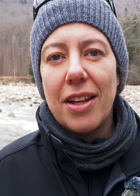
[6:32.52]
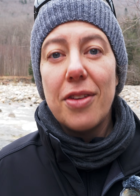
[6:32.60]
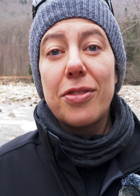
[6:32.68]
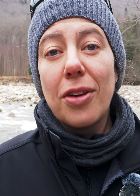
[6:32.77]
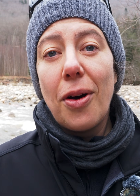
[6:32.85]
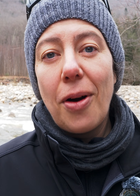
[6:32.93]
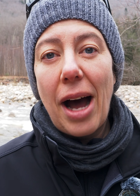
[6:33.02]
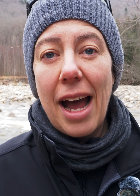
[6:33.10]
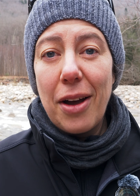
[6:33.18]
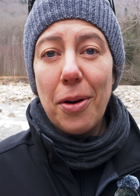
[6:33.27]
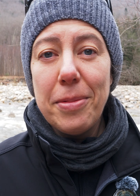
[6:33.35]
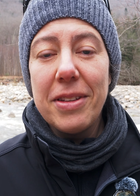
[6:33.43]
So
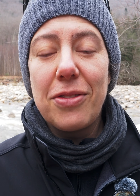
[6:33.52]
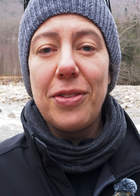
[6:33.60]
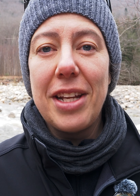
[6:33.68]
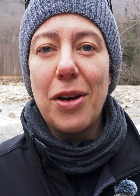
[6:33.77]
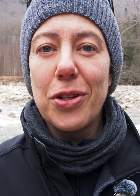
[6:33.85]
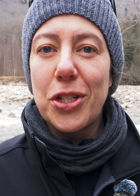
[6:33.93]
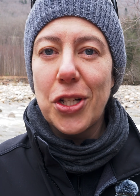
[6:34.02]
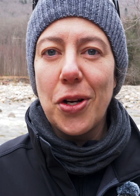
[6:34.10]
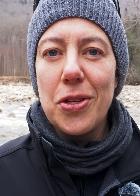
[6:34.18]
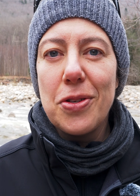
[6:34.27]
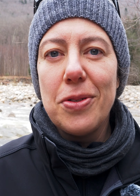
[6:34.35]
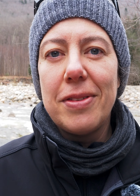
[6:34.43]
I hope this video show
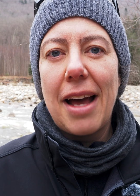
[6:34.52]
you